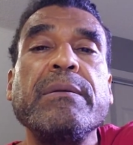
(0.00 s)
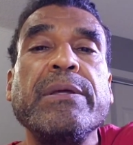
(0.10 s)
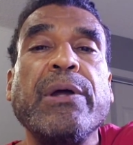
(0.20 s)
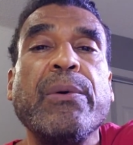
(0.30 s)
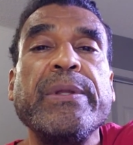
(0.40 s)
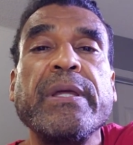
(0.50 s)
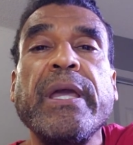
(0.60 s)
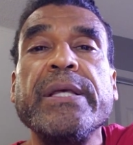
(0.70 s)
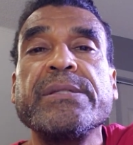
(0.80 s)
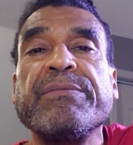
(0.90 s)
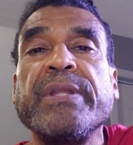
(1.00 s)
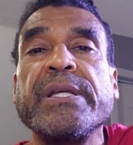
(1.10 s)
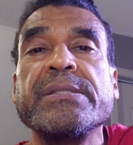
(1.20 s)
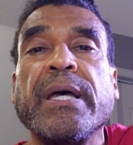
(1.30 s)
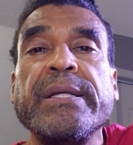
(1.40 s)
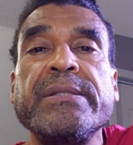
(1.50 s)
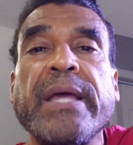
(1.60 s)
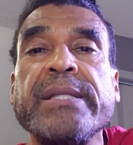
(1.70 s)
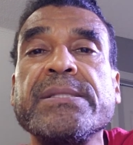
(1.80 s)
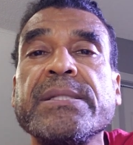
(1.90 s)
you know, in the case of things like
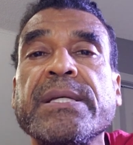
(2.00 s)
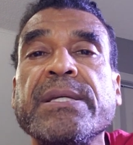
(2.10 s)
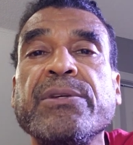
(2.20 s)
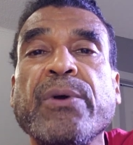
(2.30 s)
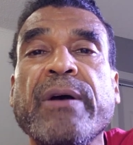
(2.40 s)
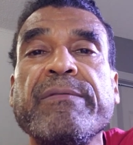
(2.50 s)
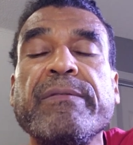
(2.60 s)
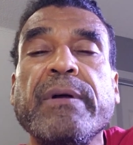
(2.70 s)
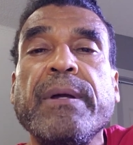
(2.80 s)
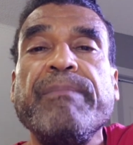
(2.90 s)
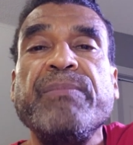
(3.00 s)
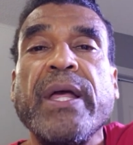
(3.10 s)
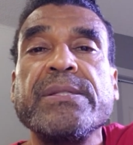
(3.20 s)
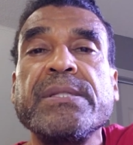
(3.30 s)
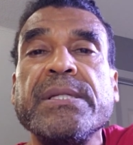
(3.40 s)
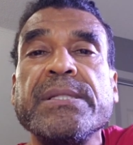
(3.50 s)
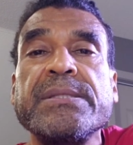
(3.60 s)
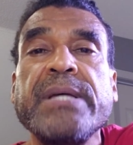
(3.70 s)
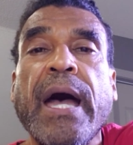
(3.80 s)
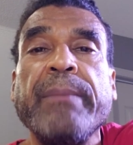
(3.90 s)
density, you have density is
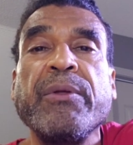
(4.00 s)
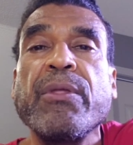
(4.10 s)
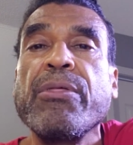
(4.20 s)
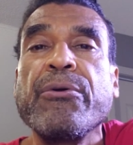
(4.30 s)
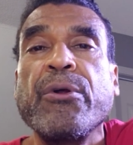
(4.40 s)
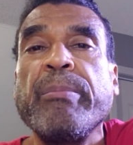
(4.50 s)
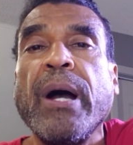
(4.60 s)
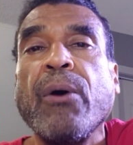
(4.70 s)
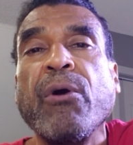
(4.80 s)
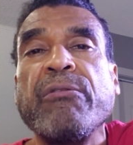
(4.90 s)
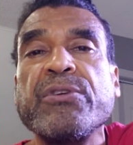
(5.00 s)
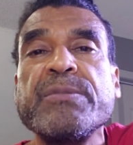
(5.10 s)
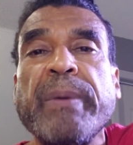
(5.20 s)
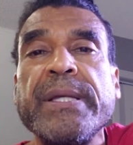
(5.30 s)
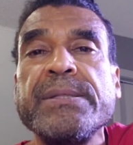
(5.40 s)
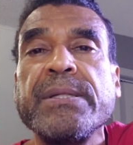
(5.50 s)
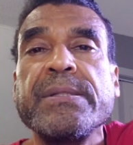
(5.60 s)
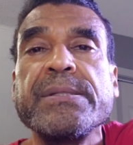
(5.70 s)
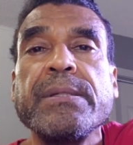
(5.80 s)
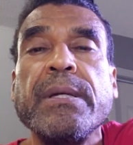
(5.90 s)
time to the third power over space to the